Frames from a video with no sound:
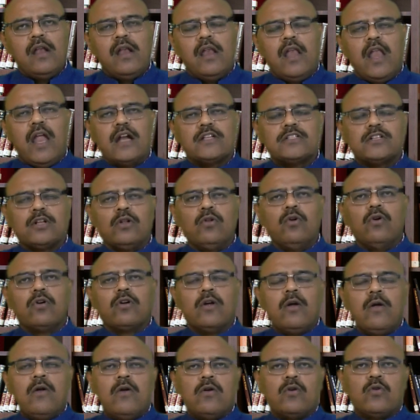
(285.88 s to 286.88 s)
Let's
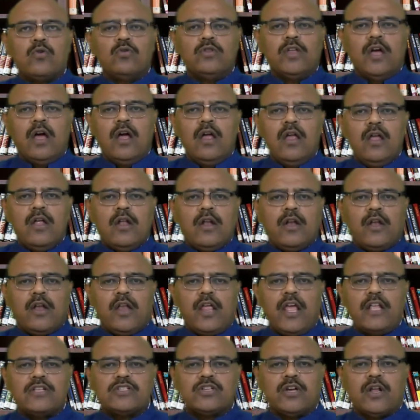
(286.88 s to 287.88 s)
look to the
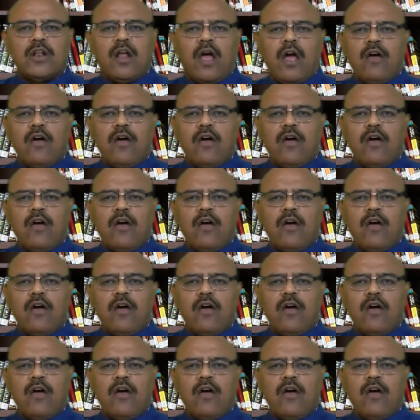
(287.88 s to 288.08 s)
nature